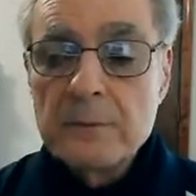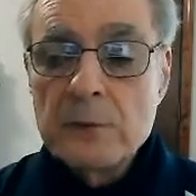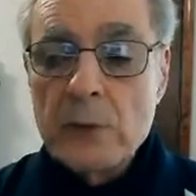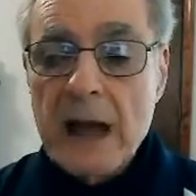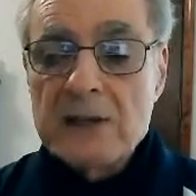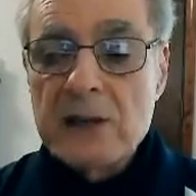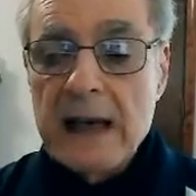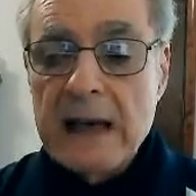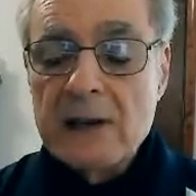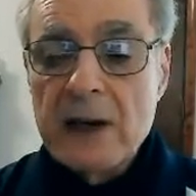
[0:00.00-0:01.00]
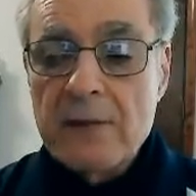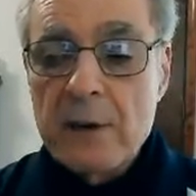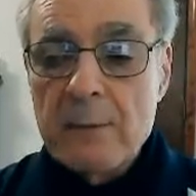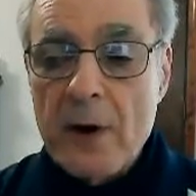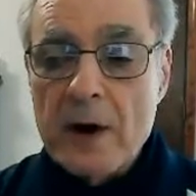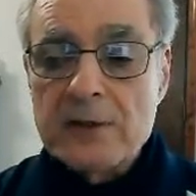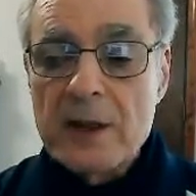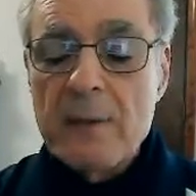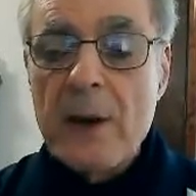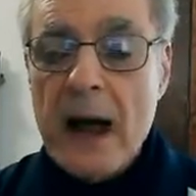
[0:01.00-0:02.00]
translated different parts of
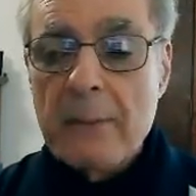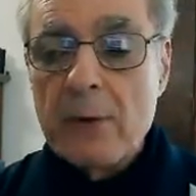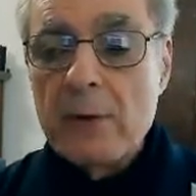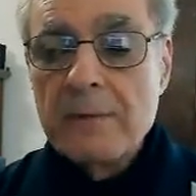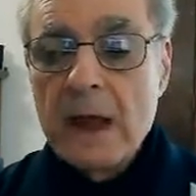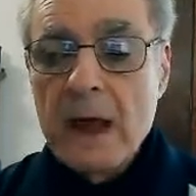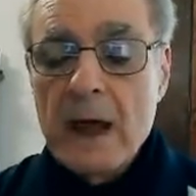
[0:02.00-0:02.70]
the Bible,